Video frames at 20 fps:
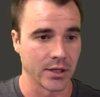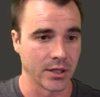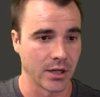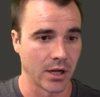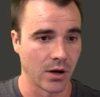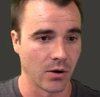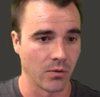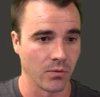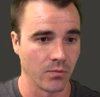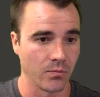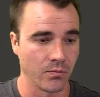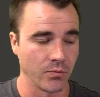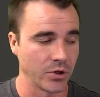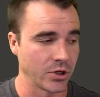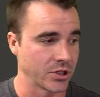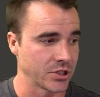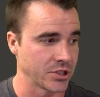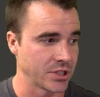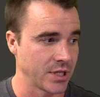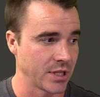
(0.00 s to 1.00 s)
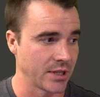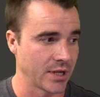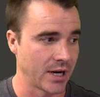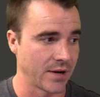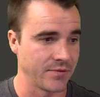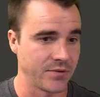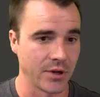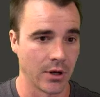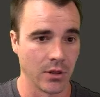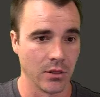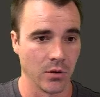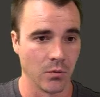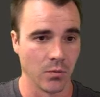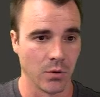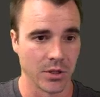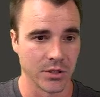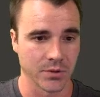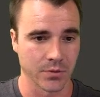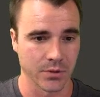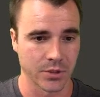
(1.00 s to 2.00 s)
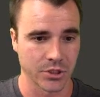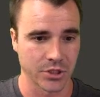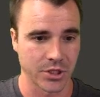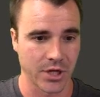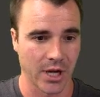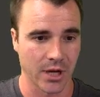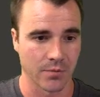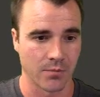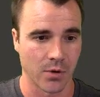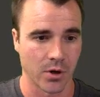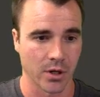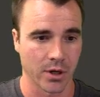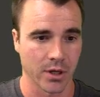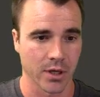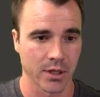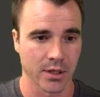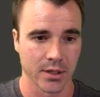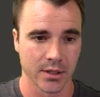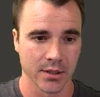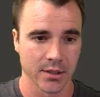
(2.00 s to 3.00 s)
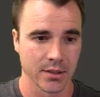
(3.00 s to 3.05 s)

You know, you can see that I've done the ones with a check mark,